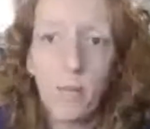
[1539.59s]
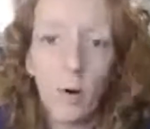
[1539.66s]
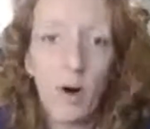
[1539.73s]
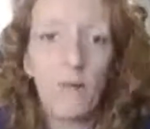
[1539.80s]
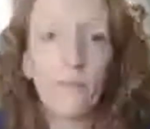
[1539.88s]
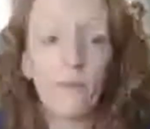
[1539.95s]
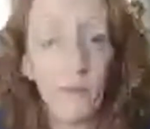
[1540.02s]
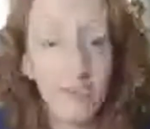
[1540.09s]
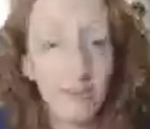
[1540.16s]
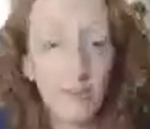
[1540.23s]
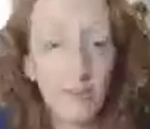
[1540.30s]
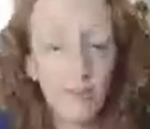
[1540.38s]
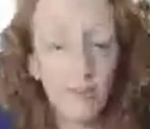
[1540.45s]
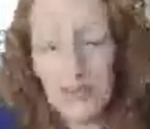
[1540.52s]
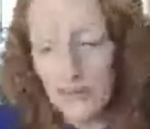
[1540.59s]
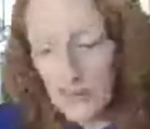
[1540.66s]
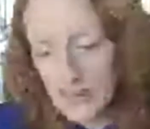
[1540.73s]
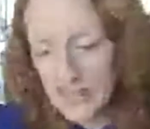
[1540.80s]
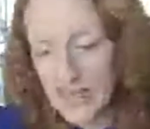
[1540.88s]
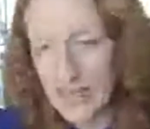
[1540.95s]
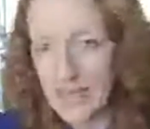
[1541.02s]
But I've been given
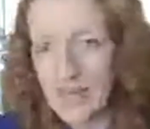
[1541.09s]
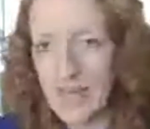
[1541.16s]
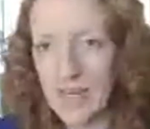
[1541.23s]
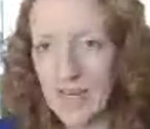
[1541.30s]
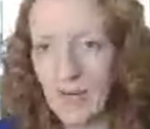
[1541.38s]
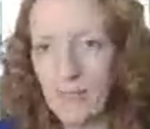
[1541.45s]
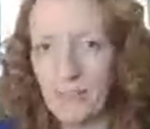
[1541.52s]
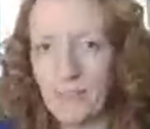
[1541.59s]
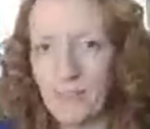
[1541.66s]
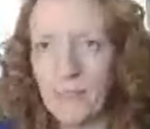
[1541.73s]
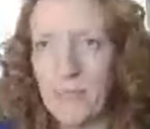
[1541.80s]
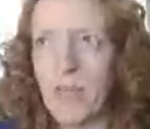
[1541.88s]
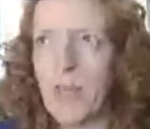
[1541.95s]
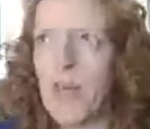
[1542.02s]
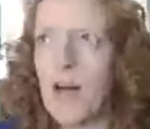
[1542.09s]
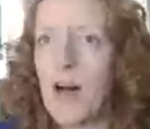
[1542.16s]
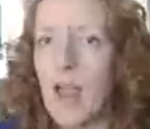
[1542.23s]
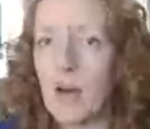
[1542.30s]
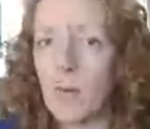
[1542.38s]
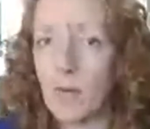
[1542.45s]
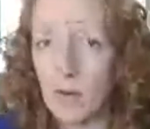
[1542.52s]
a technique now. I'm
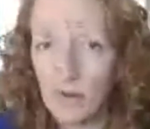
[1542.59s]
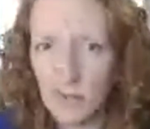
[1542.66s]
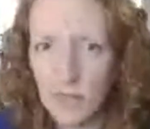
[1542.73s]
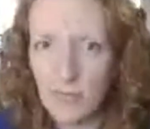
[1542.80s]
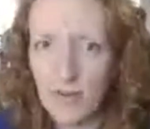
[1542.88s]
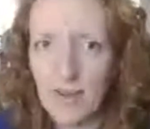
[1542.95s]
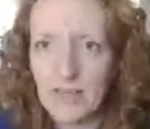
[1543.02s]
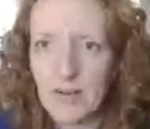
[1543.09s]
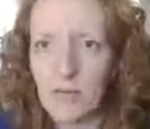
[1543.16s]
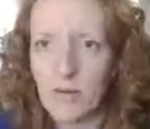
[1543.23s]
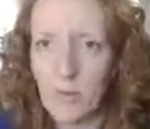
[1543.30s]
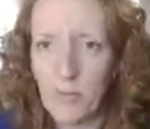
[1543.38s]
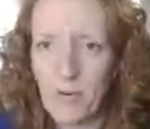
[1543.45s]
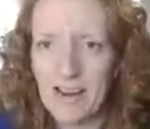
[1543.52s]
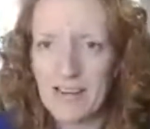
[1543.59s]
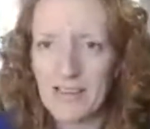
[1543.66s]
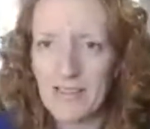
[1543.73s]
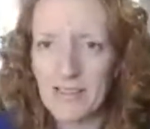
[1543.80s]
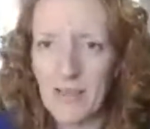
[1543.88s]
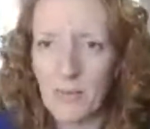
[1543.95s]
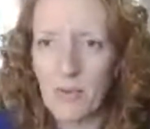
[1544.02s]
going to go to the range and I'm going to practice it
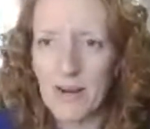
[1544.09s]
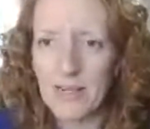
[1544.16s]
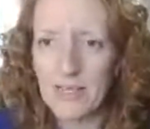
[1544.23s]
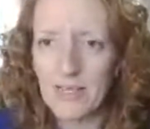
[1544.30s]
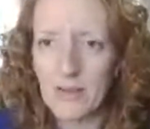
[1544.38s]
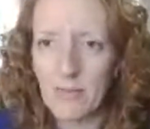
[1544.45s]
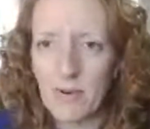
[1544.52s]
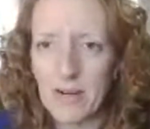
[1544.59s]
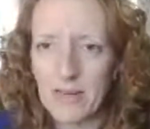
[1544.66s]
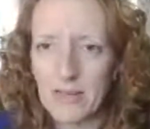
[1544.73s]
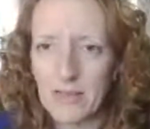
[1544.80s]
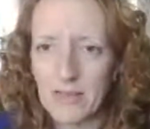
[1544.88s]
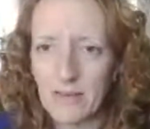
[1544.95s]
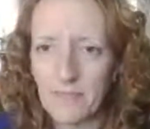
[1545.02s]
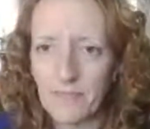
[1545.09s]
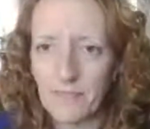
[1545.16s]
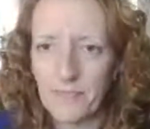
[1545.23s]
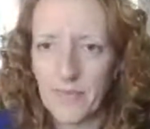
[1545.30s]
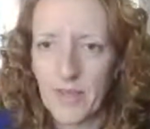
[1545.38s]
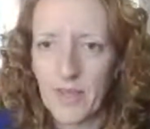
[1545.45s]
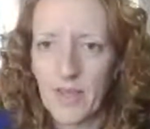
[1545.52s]
and practice it and practice it.
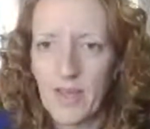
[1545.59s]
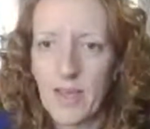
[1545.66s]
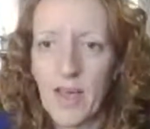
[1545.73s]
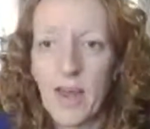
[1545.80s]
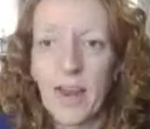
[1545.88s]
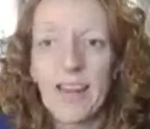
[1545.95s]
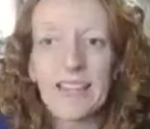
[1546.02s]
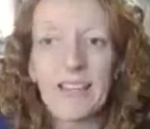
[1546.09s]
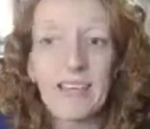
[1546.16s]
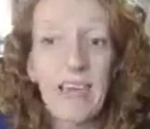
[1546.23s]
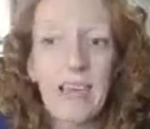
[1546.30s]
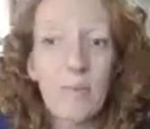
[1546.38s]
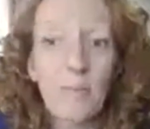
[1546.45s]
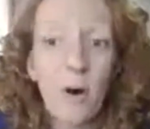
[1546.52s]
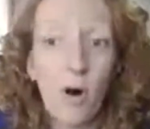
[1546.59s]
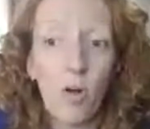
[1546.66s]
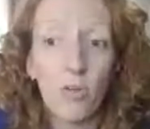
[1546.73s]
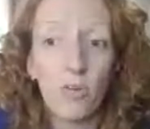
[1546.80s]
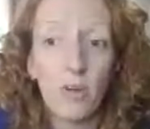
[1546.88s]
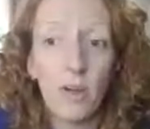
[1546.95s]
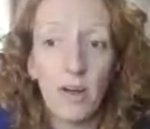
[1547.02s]
And I need to keep
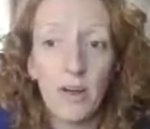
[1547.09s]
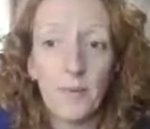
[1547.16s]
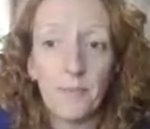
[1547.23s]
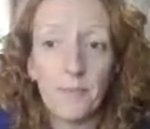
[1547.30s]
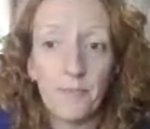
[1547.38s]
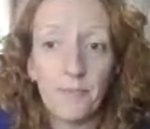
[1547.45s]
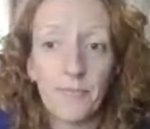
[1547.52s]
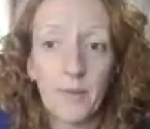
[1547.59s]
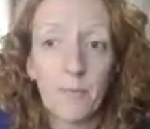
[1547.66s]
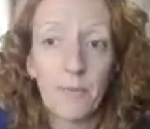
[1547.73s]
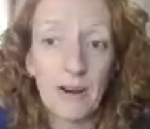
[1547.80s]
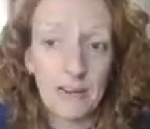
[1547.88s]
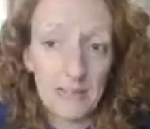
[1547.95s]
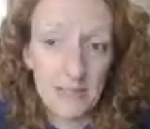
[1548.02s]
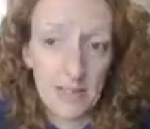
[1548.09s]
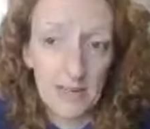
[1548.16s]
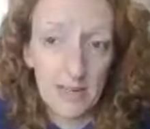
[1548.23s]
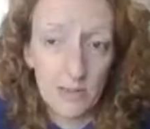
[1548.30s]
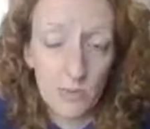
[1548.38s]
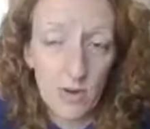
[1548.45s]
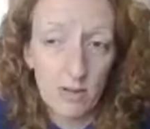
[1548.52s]
on practicing it
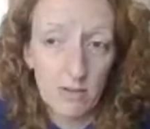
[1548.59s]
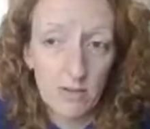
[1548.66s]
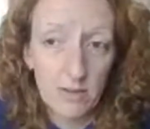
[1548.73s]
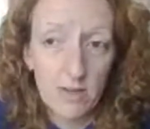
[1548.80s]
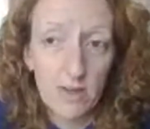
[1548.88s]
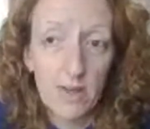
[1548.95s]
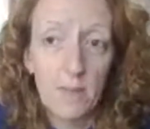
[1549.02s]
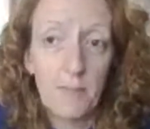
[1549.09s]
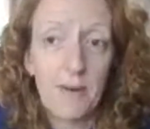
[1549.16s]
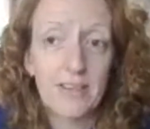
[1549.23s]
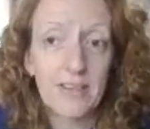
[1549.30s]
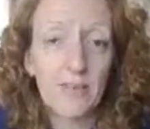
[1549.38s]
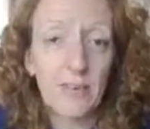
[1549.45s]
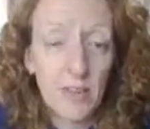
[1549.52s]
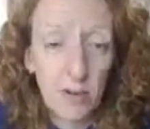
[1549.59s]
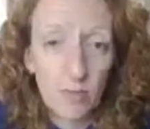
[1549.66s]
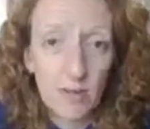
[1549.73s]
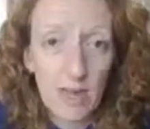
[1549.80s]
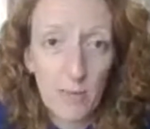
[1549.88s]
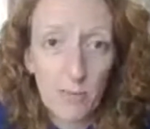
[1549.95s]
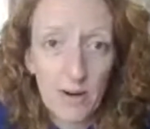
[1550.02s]
as well. Because if I don't
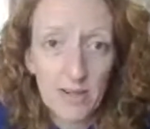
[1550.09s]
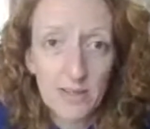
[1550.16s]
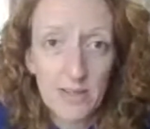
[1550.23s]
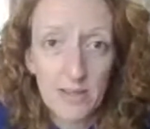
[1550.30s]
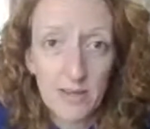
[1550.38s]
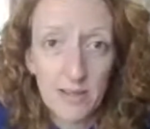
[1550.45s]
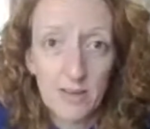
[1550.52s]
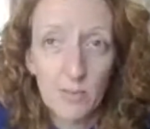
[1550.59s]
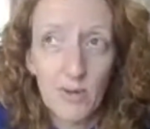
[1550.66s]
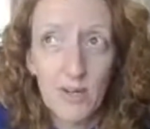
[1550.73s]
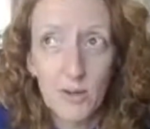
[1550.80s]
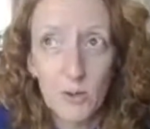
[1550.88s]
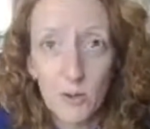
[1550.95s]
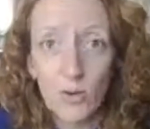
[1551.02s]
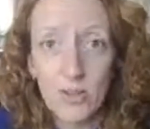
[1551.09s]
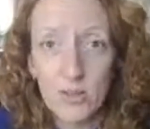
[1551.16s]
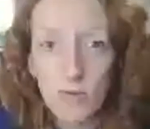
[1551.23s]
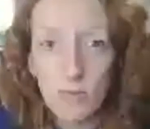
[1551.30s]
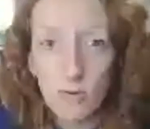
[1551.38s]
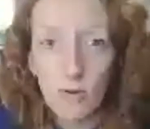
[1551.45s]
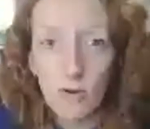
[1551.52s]
keep practicing it, when I do go into a
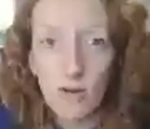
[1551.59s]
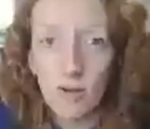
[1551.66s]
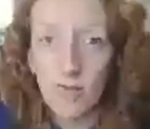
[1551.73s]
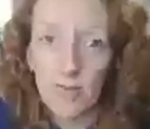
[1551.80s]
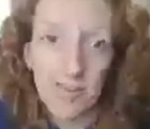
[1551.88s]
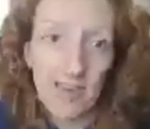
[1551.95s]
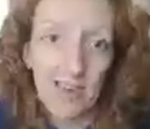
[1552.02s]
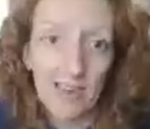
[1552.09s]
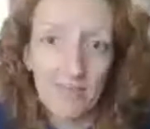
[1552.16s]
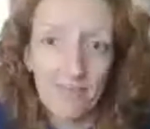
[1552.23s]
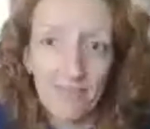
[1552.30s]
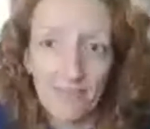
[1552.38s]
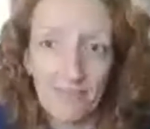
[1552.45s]
bunker, I'll forget again.